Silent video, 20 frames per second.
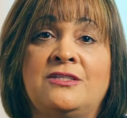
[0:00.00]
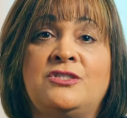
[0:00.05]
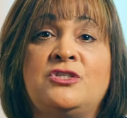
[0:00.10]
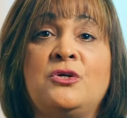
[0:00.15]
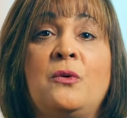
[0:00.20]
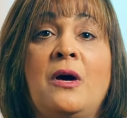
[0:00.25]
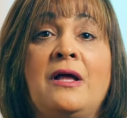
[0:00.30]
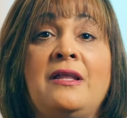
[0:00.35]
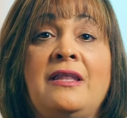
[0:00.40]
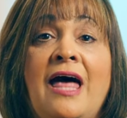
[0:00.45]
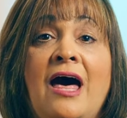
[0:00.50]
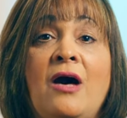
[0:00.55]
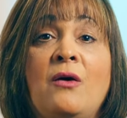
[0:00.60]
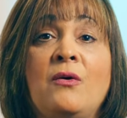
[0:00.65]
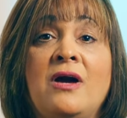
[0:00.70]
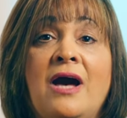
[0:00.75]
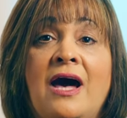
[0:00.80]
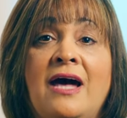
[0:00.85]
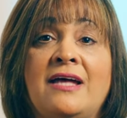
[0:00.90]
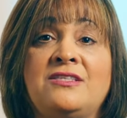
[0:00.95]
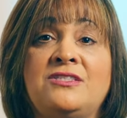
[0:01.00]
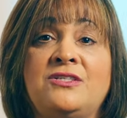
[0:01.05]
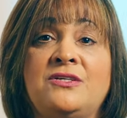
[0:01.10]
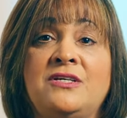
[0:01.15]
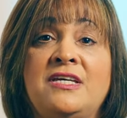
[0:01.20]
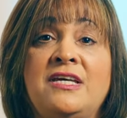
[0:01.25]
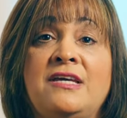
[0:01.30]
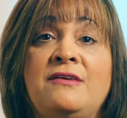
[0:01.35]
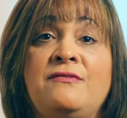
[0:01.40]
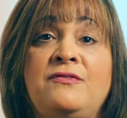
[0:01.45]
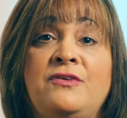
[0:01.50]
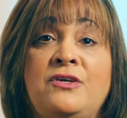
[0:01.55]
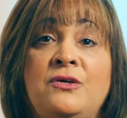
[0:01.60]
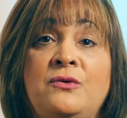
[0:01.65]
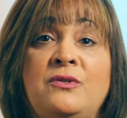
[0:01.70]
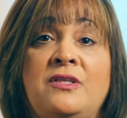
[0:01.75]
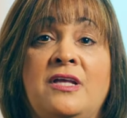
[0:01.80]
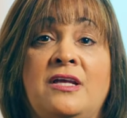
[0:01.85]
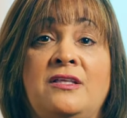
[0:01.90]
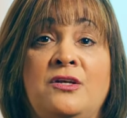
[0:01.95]
to allow God to give
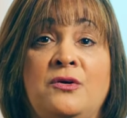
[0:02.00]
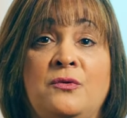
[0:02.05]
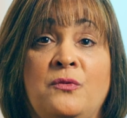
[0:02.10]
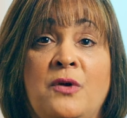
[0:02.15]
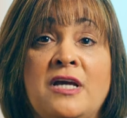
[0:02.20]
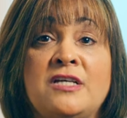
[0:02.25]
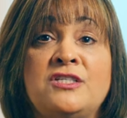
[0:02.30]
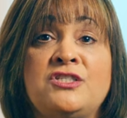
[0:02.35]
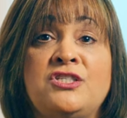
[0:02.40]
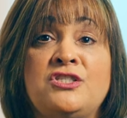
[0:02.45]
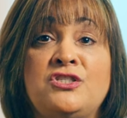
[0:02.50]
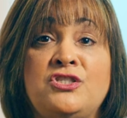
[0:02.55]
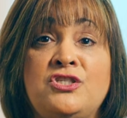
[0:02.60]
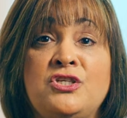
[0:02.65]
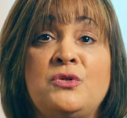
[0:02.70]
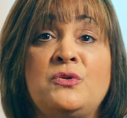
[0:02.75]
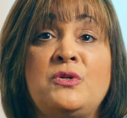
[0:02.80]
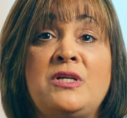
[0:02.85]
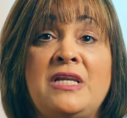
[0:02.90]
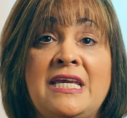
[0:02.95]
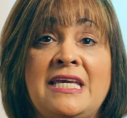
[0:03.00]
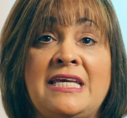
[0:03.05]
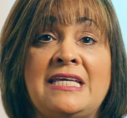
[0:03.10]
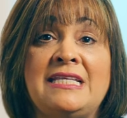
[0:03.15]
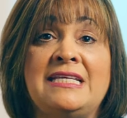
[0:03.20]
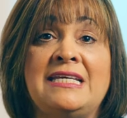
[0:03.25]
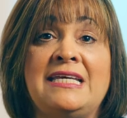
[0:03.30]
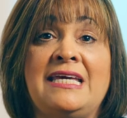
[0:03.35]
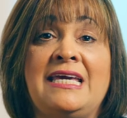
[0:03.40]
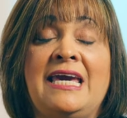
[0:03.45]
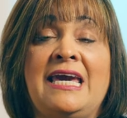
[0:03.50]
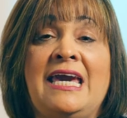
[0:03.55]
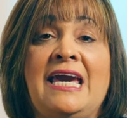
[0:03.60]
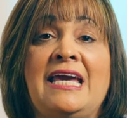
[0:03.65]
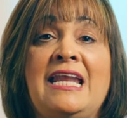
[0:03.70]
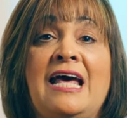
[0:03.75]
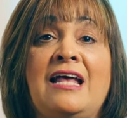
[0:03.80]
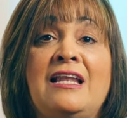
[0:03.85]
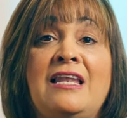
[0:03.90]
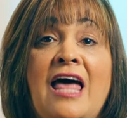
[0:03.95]
you the directions you need
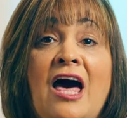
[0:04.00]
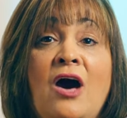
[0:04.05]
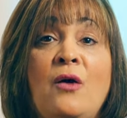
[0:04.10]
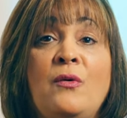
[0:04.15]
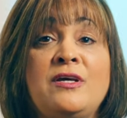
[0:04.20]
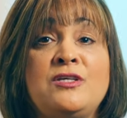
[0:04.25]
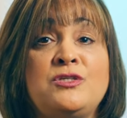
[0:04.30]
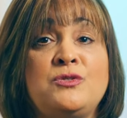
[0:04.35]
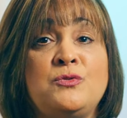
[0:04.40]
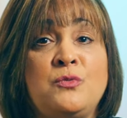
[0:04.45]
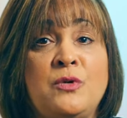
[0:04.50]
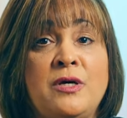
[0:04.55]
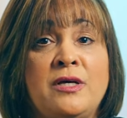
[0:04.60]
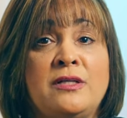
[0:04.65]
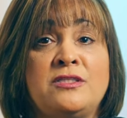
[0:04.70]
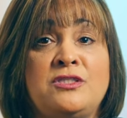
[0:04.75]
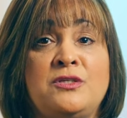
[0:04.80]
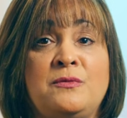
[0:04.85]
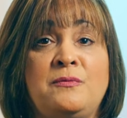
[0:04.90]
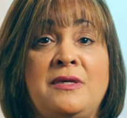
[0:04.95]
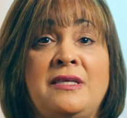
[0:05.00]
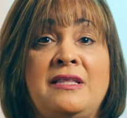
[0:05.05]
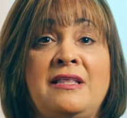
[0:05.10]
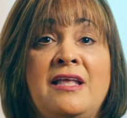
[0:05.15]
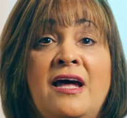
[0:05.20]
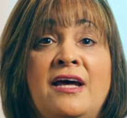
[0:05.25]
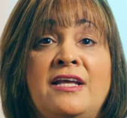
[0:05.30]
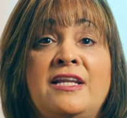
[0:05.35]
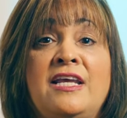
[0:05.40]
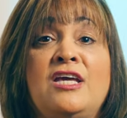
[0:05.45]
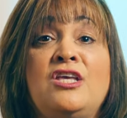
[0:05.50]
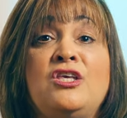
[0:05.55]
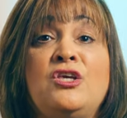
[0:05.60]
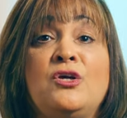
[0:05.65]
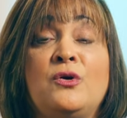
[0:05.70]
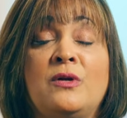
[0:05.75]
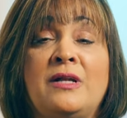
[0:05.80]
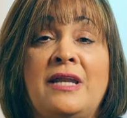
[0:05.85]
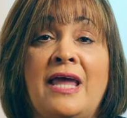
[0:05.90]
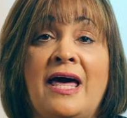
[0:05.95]
and allow His will to be done in
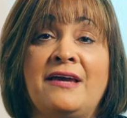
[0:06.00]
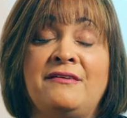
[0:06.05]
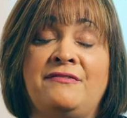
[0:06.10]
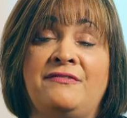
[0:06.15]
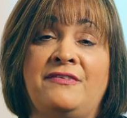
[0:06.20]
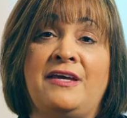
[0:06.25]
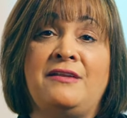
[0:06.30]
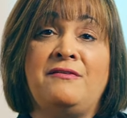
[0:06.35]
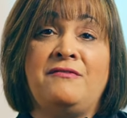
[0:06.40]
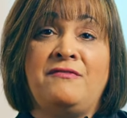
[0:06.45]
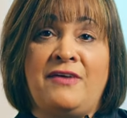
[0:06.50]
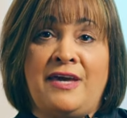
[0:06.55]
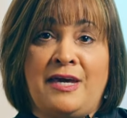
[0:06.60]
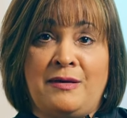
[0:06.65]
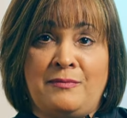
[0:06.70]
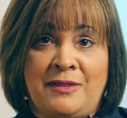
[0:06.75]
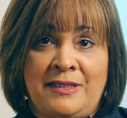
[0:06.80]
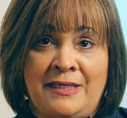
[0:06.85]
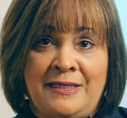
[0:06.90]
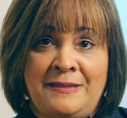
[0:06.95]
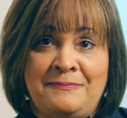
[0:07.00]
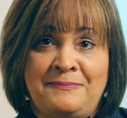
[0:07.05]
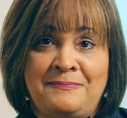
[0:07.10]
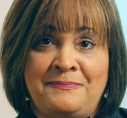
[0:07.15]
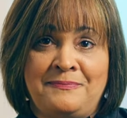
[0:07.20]
your life and family.